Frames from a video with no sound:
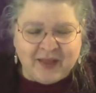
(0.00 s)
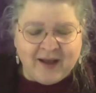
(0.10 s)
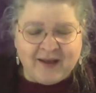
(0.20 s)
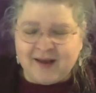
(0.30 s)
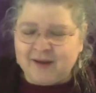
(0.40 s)

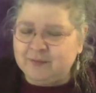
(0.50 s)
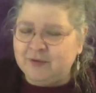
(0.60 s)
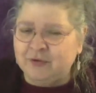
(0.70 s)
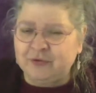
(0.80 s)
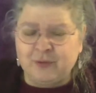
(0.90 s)
I
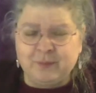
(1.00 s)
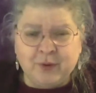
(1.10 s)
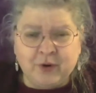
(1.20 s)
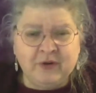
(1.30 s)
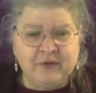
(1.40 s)
got so
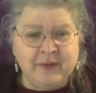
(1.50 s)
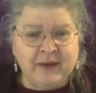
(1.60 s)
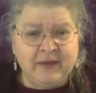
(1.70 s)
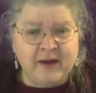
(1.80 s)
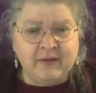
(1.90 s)
bored of
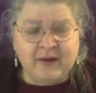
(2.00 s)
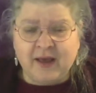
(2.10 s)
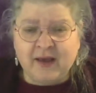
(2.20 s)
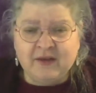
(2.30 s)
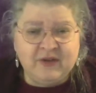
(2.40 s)
being there that I
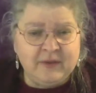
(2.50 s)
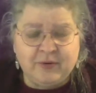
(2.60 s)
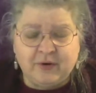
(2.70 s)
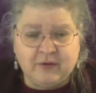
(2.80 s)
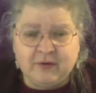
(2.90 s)
actually
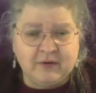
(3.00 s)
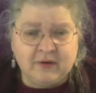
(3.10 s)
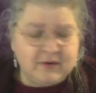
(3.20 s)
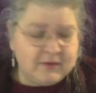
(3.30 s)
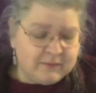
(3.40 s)

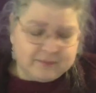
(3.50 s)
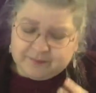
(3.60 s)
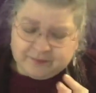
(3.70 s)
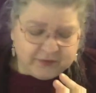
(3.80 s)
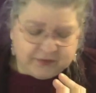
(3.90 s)

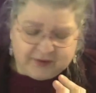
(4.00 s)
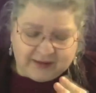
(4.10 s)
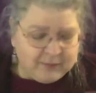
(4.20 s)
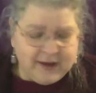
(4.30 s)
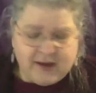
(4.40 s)
sat
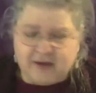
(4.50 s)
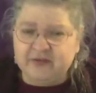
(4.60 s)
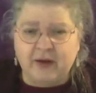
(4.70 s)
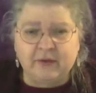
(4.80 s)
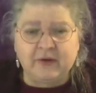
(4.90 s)
my ass
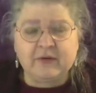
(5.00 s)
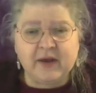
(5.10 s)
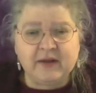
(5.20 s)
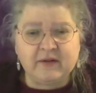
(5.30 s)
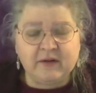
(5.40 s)
down and
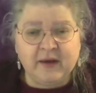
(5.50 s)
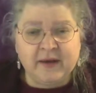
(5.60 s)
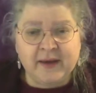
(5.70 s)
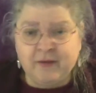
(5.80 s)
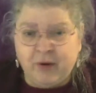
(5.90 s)
created
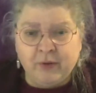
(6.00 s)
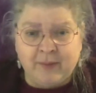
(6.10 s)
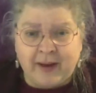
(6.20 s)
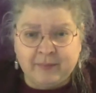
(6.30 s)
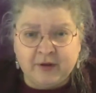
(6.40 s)
a
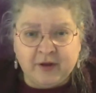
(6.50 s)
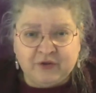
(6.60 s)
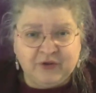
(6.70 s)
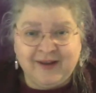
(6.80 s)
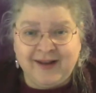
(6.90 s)
roadmap
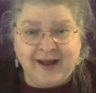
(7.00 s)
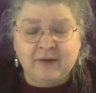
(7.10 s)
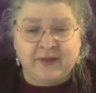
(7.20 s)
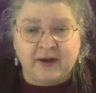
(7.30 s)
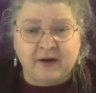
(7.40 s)
to get out
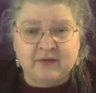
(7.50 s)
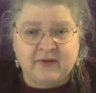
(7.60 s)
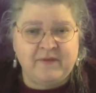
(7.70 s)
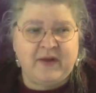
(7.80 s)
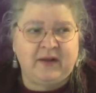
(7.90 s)
of there, because
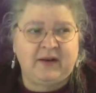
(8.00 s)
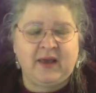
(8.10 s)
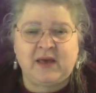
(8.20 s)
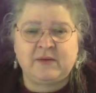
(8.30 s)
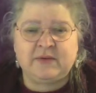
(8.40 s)
I felt
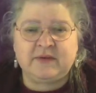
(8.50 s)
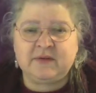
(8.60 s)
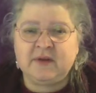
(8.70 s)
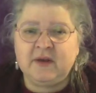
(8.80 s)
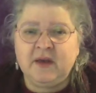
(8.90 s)
like I
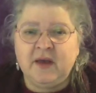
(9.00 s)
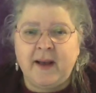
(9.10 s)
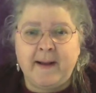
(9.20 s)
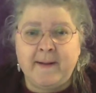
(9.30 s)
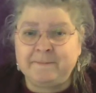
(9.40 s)
was
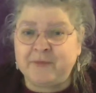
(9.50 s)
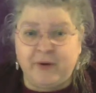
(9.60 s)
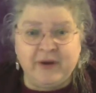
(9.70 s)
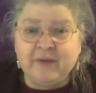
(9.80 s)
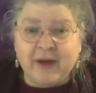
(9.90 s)

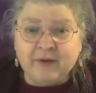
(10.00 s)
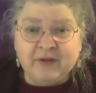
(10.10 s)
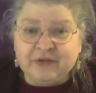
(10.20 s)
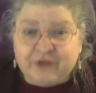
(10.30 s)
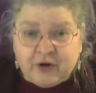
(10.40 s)
going around
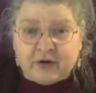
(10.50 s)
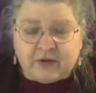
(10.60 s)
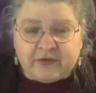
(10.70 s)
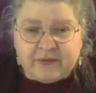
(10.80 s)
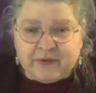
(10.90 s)
in
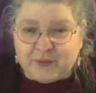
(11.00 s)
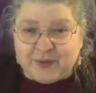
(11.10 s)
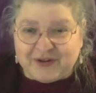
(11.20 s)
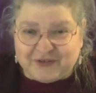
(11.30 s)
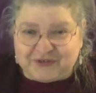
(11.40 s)
circles, if you
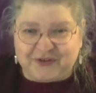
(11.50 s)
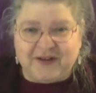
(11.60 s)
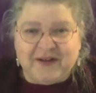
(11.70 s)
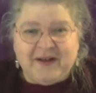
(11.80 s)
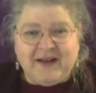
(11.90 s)
wish,
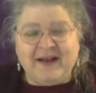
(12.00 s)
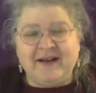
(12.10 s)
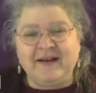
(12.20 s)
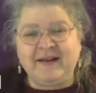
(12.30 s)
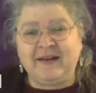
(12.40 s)

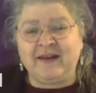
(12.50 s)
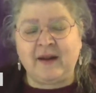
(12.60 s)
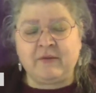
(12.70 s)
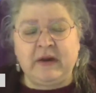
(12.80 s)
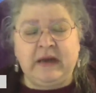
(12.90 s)
and
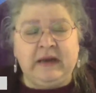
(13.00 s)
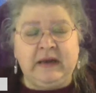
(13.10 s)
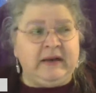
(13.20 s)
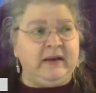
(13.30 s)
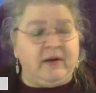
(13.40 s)
I really
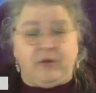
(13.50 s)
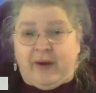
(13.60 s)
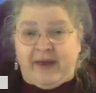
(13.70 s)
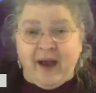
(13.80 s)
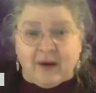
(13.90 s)
needed a way
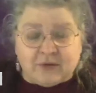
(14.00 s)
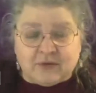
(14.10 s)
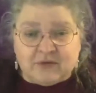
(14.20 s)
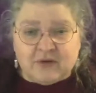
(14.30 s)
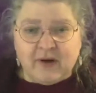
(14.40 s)
out.
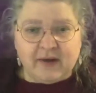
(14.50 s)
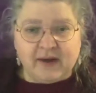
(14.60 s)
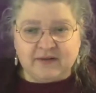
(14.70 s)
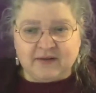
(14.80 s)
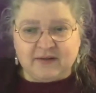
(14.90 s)
So I
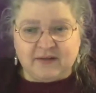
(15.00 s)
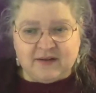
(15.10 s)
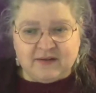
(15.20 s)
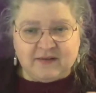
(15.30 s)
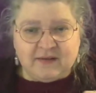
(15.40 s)
created
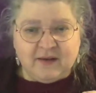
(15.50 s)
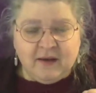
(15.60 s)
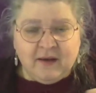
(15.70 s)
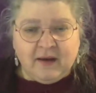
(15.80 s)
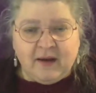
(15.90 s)
this
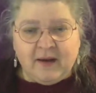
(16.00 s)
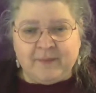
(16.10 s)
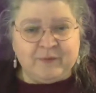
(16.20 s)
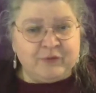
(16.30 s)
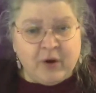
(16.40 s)

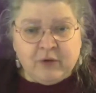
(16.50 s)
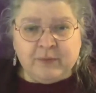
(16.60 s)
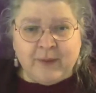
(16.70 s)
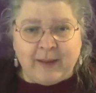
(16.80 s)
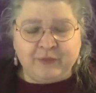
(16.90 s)

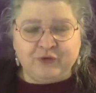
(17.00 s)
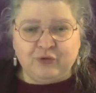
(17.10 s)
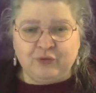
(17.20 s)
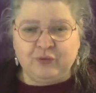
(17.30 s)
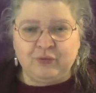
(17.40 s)
roadmap
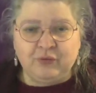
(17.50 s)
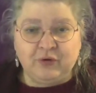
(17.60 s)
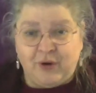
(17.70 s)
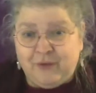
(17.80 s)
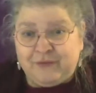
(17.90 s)
to
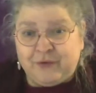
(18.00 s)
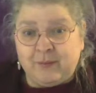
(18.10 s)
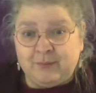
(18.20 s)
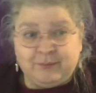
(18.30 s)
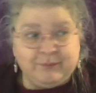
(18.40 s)
go
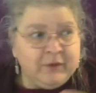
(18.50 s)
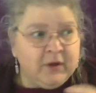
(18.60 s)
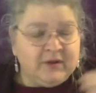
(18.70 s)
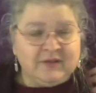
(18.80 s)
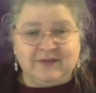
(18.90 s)
from
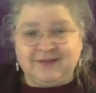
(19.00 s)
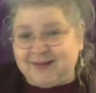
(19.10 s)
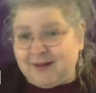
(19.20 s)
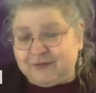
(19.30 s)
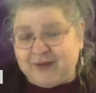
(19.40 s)

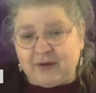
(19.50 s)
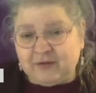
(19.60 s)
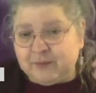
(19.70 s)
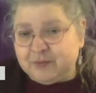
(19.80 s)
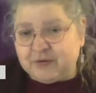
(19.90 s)

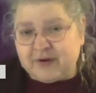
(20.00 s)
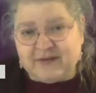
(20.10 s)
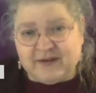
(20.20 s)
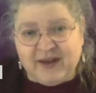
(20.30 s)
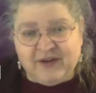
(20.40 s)
self-doubt and
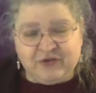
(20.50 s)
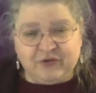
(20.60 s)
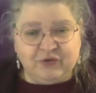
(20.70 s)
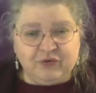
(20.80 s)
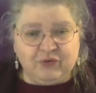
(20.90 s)

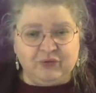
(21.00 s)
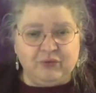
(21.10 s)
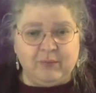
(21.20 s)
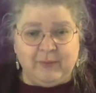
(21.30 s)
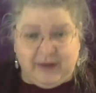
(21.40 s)
procrastination
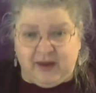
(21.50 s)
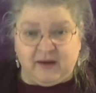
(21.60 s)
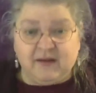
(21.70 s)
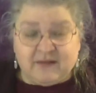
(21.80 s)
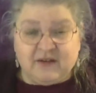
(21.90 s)
to making
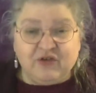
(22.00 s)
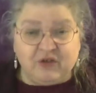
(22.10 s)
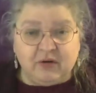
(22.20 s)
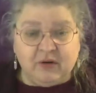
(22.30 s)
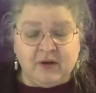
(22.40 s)
a
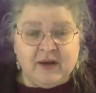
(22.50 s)
decision.